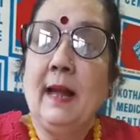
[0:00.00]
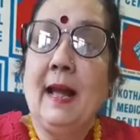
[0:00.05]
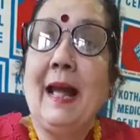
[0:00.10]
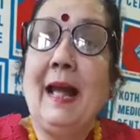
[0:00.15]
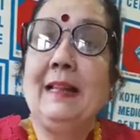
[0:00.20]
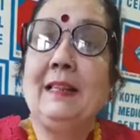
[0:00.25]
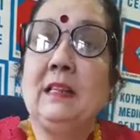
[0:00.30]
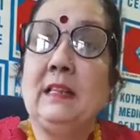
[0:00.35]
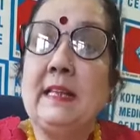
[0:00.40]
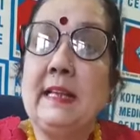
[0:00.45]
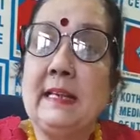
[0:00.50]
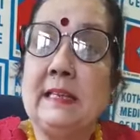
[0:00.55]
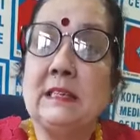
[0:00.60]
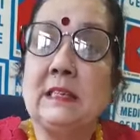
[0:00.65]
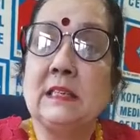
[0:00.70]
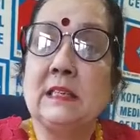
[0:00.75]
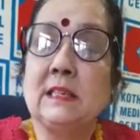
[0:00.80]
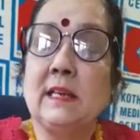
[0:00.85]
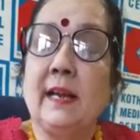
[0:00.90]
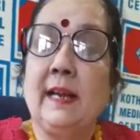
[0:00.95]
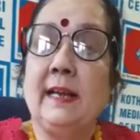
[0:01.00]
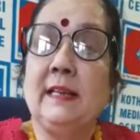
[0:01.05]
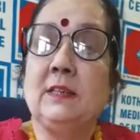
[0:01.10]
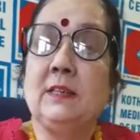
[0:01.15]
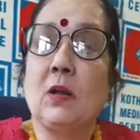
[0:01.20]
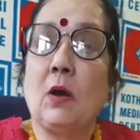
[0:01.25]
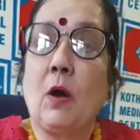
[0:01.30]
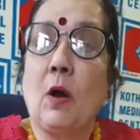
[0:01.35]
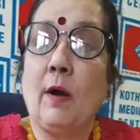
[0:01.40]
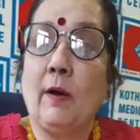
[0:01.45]
and this
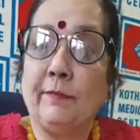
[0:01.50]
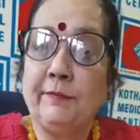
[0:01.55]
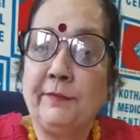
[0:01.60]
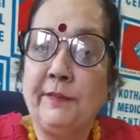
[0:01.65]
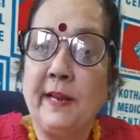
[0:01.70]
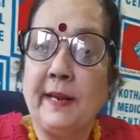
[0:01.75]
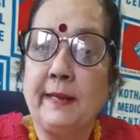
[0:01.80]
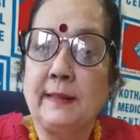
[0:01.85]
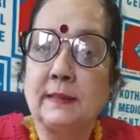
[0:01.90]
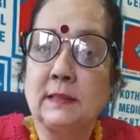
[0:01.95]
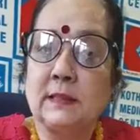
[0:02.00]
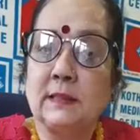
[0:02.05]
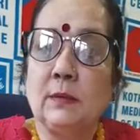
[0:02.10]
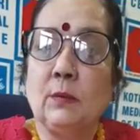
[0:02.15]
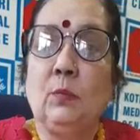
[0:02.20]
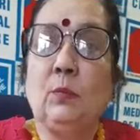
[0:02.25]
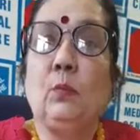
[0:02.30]
is obvious